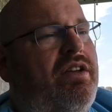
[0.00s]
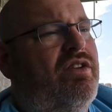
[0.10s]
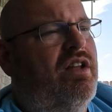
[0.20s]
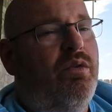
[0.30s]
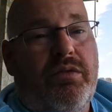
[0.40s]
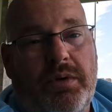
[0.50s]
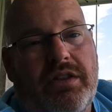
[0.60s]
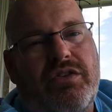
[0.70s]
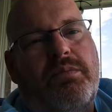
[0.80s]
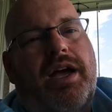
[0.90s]
Even though we've
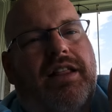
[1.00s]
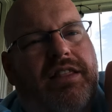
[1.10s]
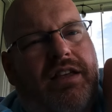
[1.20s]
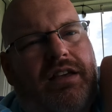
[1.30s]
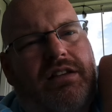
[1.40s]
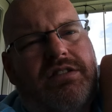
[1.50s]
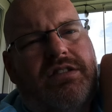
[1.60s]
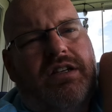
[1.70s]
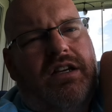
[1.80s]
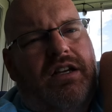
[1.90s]
been through bad things,